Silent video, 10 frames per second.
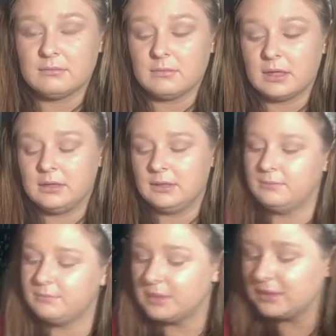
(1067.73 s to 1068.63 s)
I don't know,
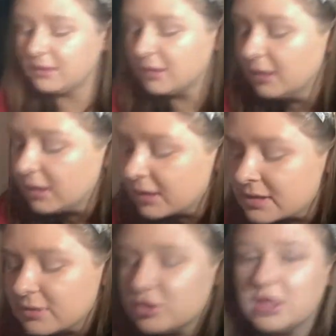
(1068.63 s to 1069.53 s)
but because
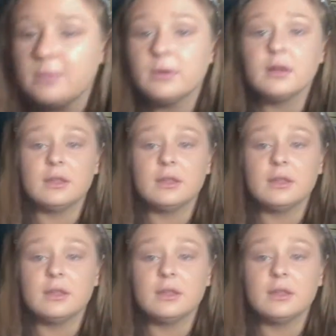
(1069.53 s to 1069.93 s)
they're cheaper